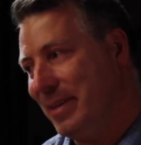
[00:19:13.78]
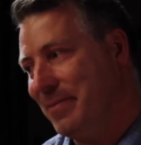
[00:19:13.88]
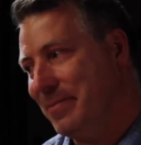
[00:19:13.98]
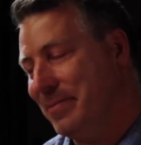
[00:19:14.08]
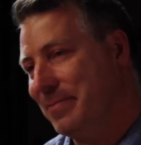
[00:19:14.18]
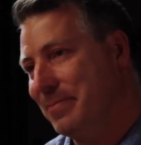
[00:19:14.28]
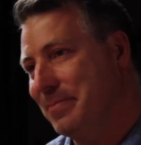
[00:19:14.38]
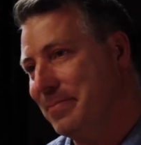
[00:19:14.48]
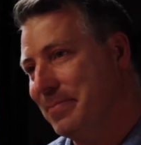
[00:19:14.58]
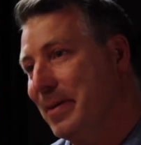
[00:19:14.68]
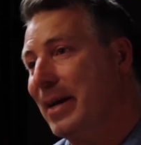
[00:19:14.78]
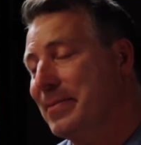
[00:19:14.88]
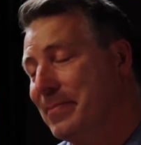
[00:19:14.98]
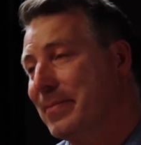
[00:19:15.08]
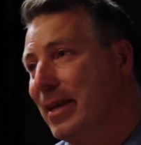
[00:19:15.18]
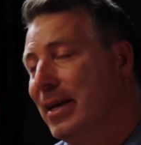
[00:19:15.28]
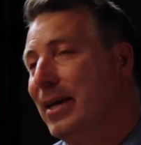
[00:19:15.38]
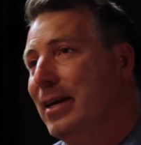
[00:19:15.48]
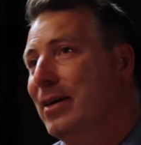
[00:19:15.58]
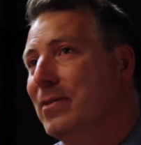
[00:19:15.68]
yeah. Okay. But.
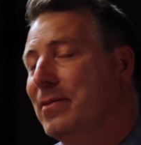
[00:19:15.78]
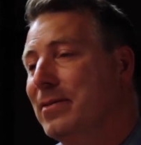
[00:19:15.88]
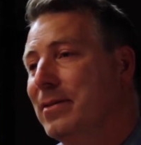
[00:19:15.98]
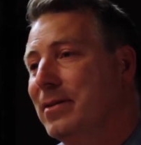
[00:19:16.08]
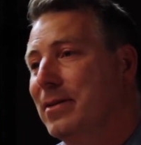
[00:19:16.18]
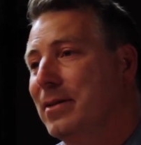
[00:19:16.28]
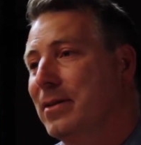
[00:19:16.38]
So you write together.